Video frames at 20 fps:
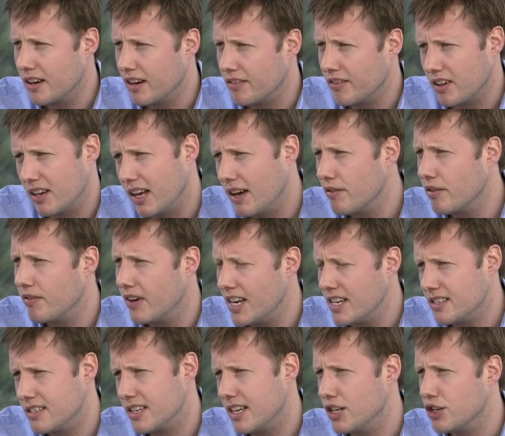Live
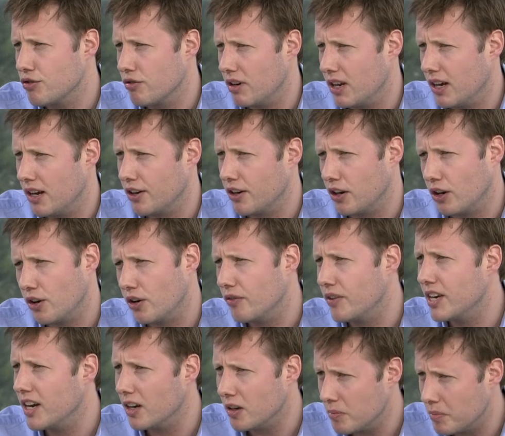events tend to rely on a lot of
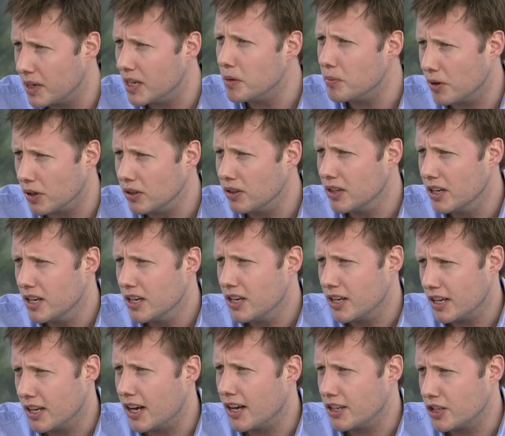young people
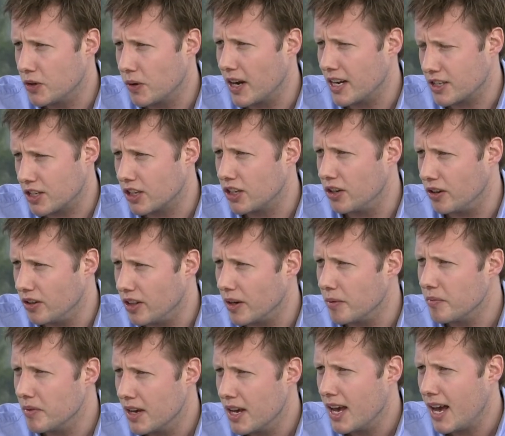to execute them.
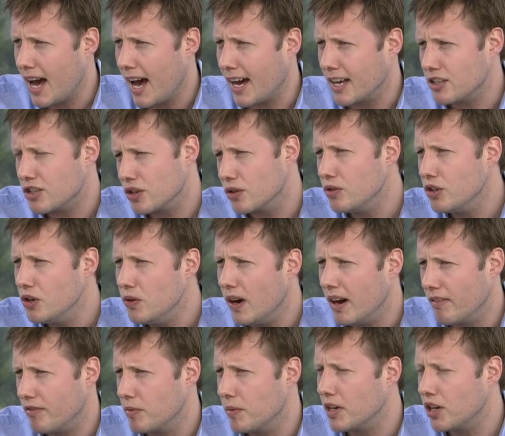And so you
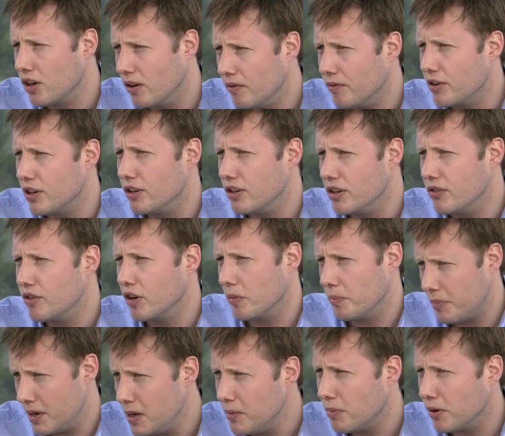have to be confident you've got
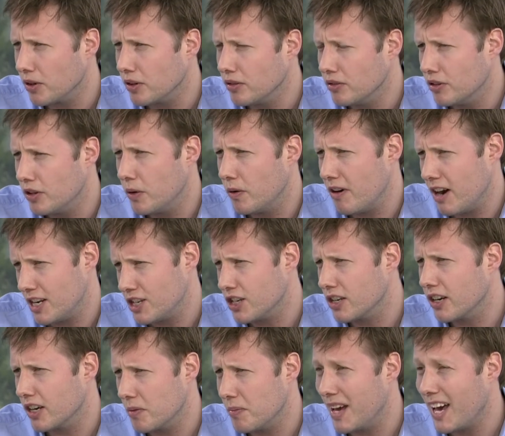people who are actually
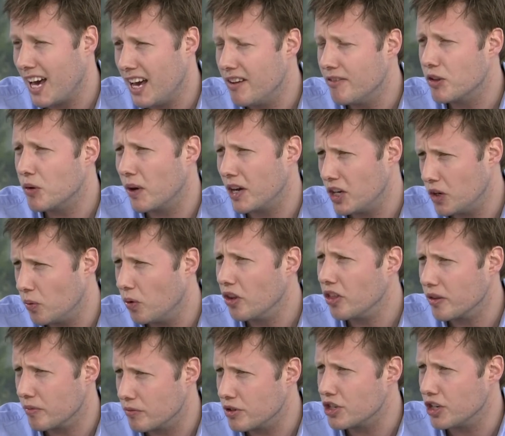going to behave the way you want
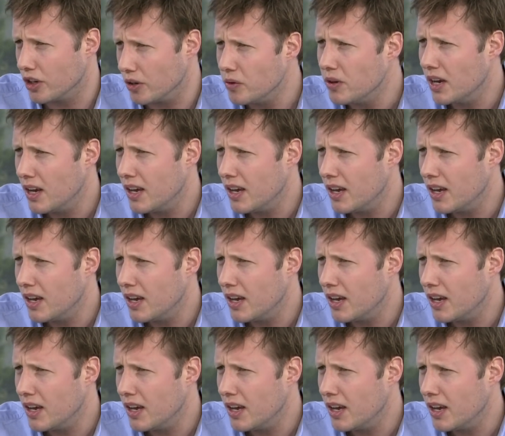them to